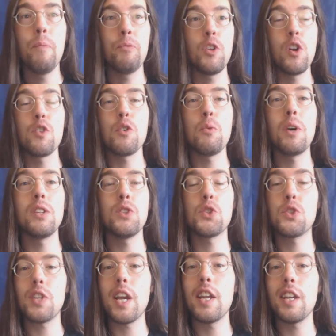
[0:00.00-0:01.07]
you're the one
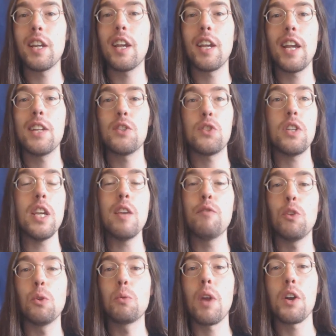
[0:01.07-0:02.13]
standing against
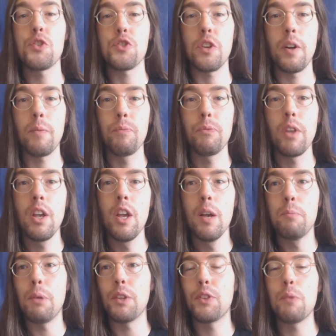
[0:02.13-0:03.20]
evil Russia.
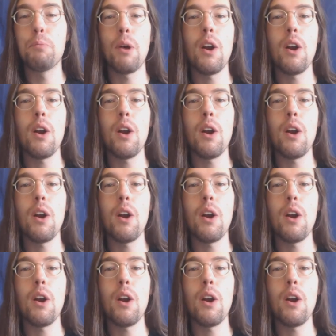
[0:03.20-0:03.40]
But the